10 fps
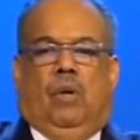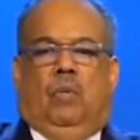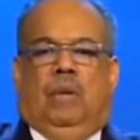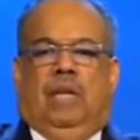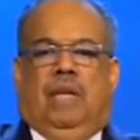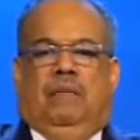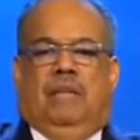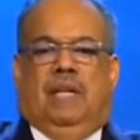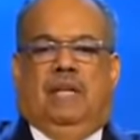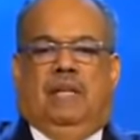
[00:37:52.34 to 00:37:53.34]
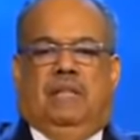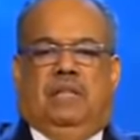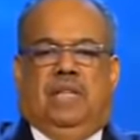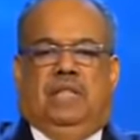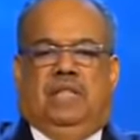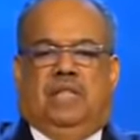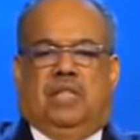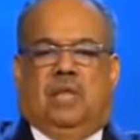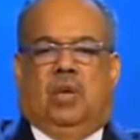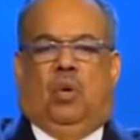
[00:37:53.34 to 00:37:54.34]
who believe that Jesus
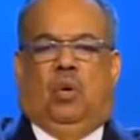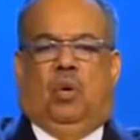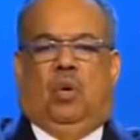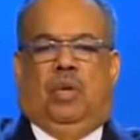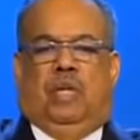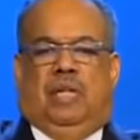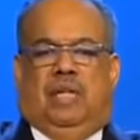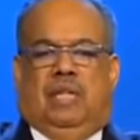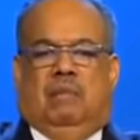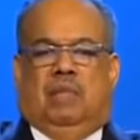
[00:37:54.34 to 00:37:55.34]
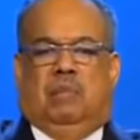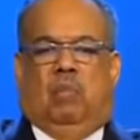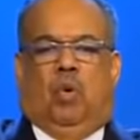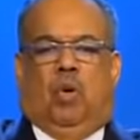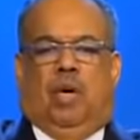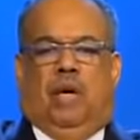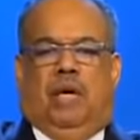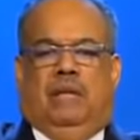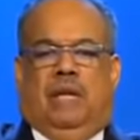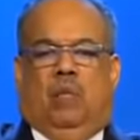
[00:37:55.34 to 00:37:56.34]
told Lord Nicodemus more
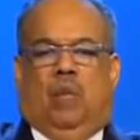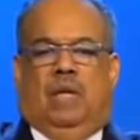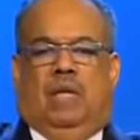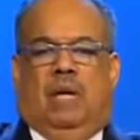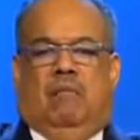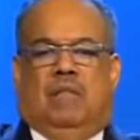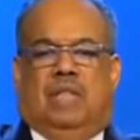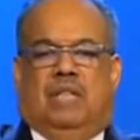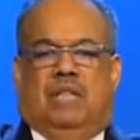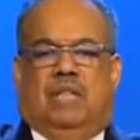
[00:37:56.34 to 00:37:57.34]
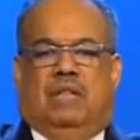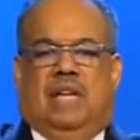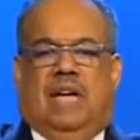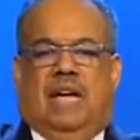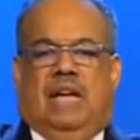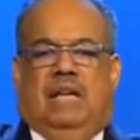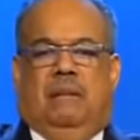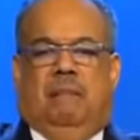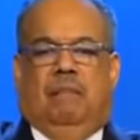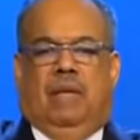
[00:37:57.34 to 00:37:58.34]
in that one conversation that they had
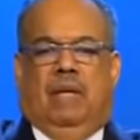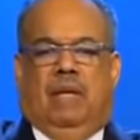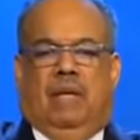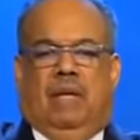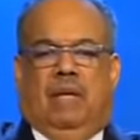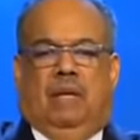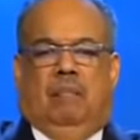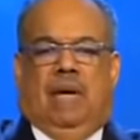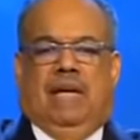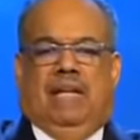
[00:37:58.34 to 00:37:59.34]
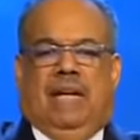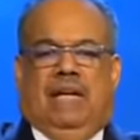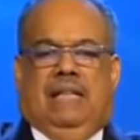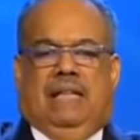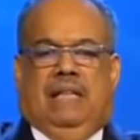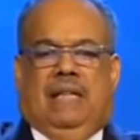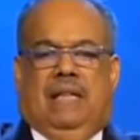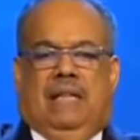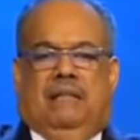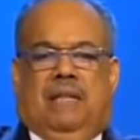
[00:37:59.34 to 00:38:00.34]
by night
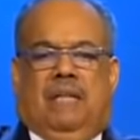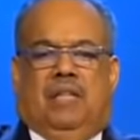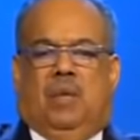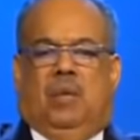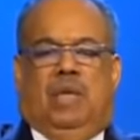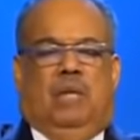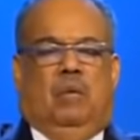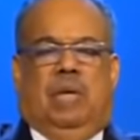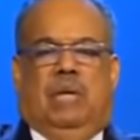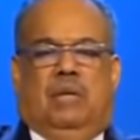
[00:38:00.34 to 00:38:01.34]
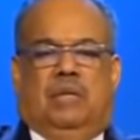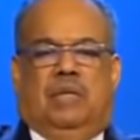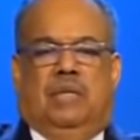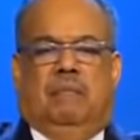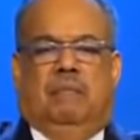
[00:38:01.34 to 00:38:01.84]
than he told anyone else.